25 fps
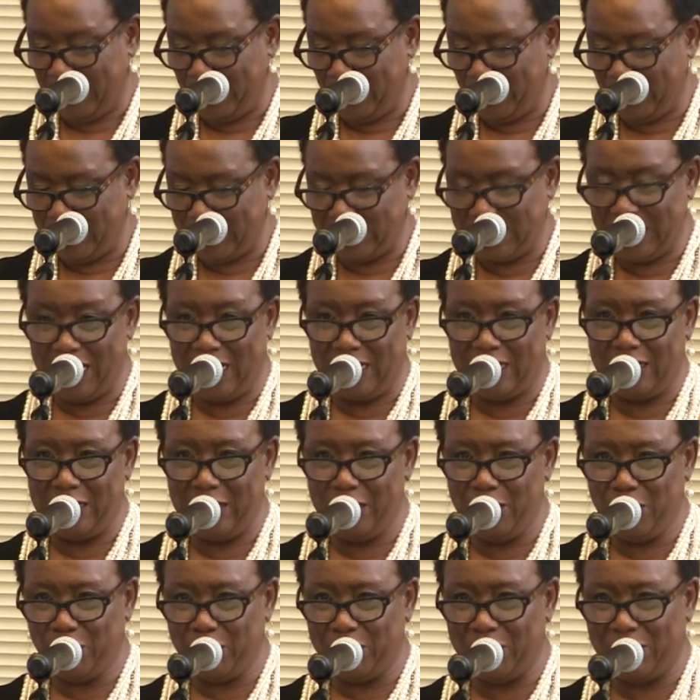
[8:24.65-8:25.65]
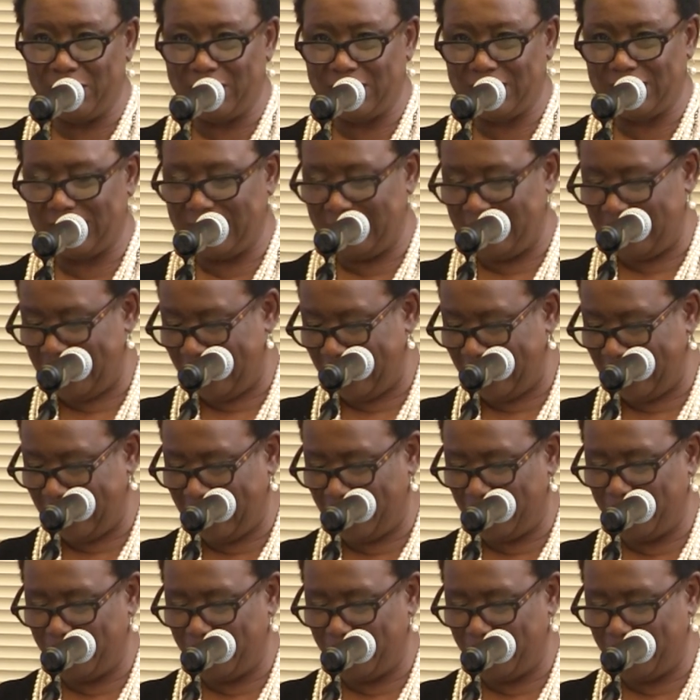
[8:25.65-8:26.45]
who is not here with us tonight.